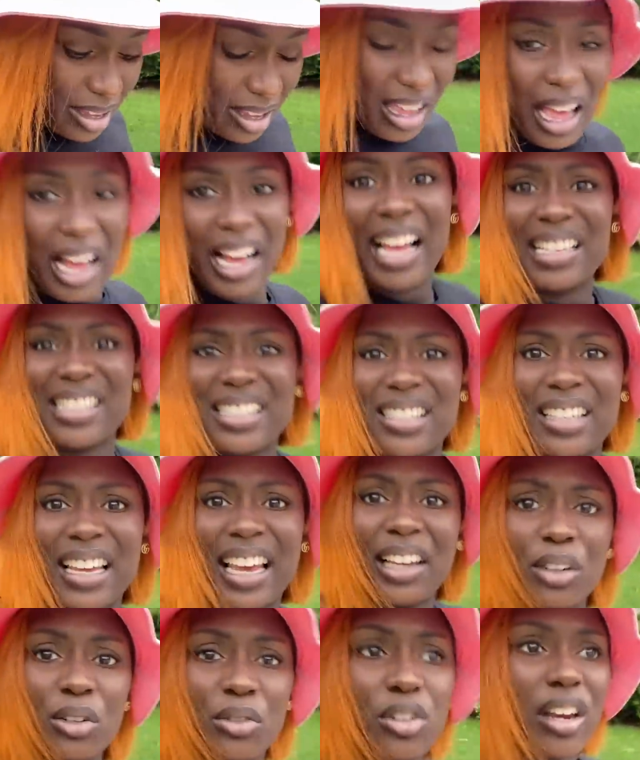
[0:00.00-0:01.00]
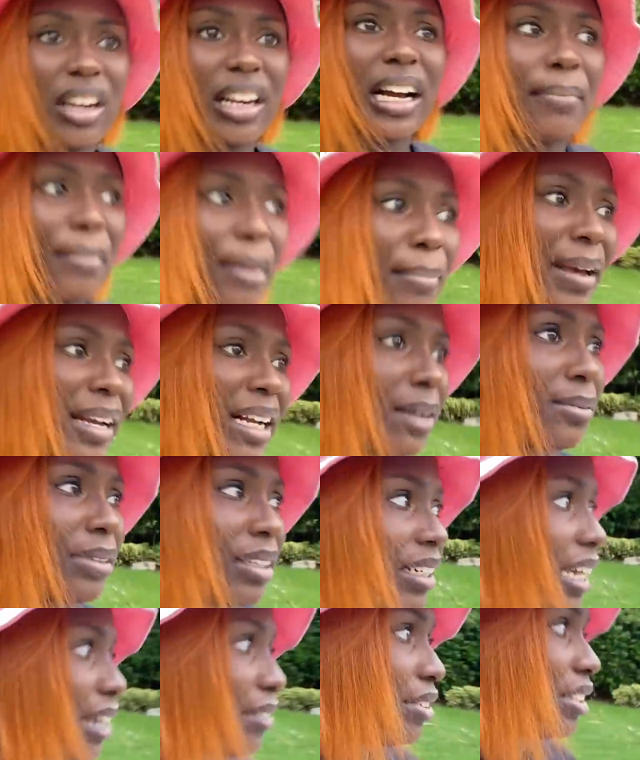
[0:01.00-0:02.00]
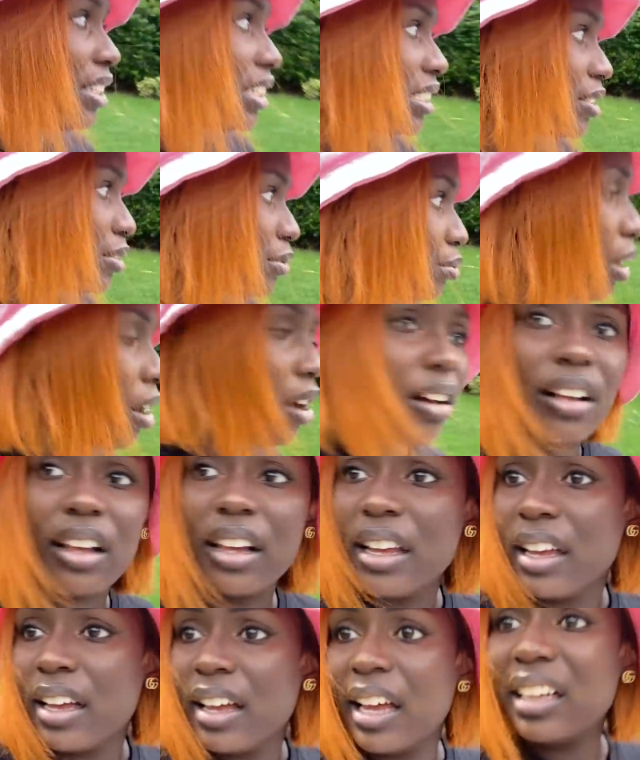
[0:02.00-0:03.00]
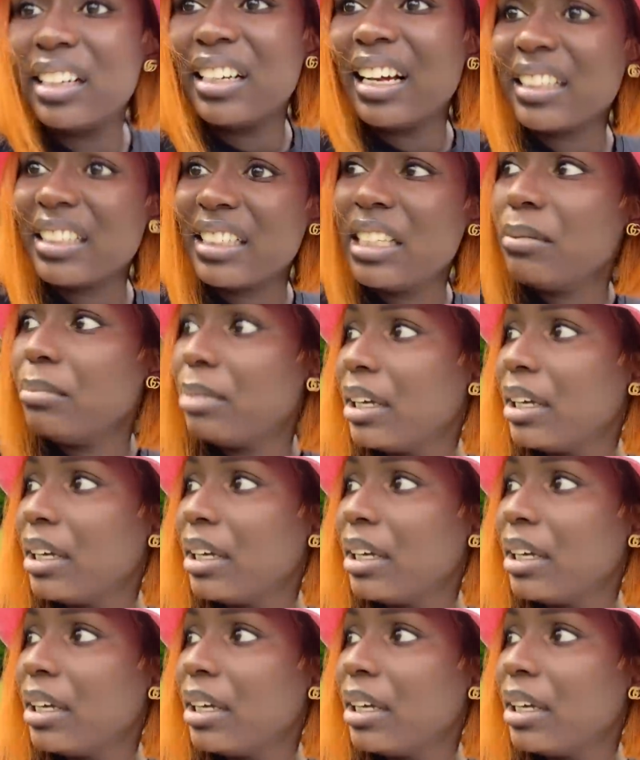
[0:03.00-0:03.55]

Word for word: I got sandals on. I got my makeup done. Everything's wrong. And I keep